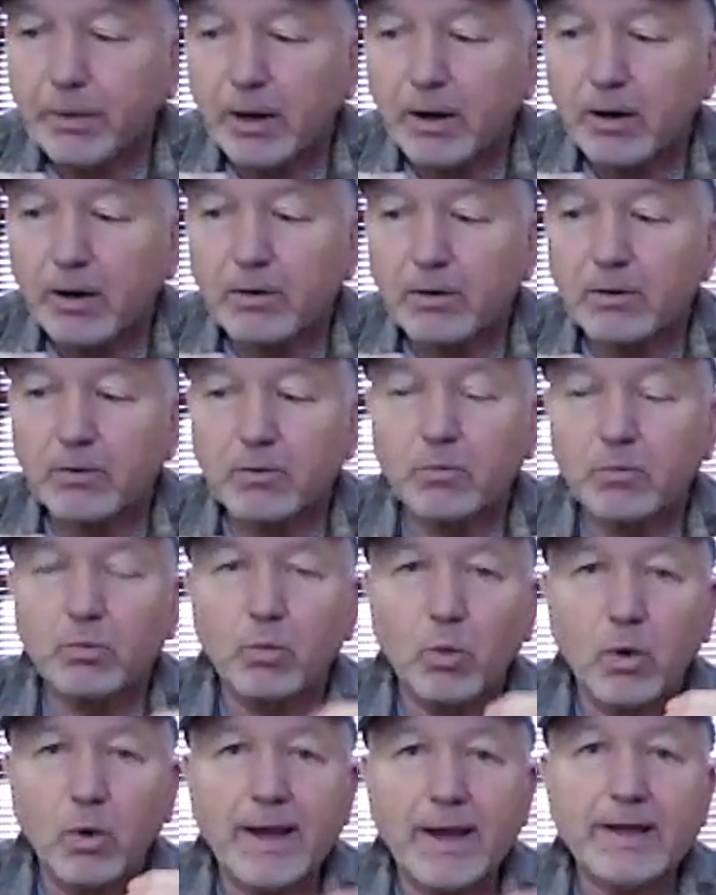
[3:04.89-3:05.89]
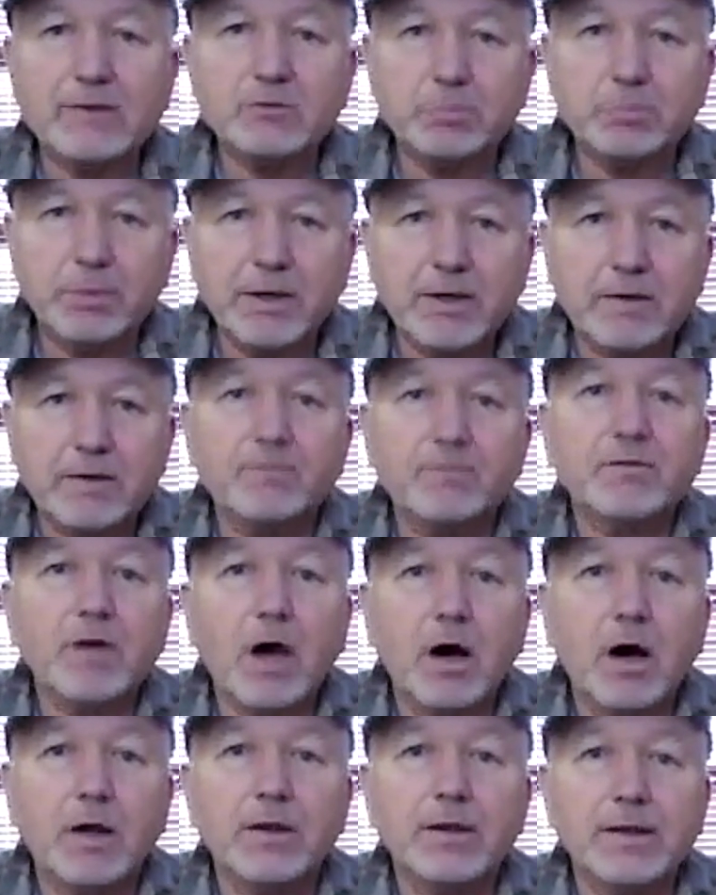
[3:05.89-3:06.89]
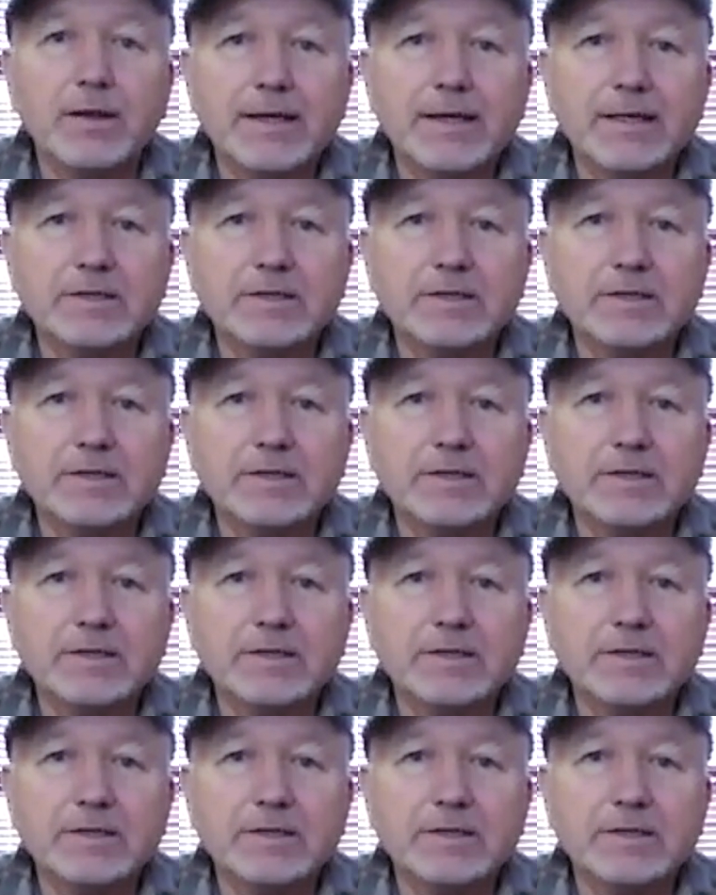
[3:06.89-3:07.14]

but what XP have done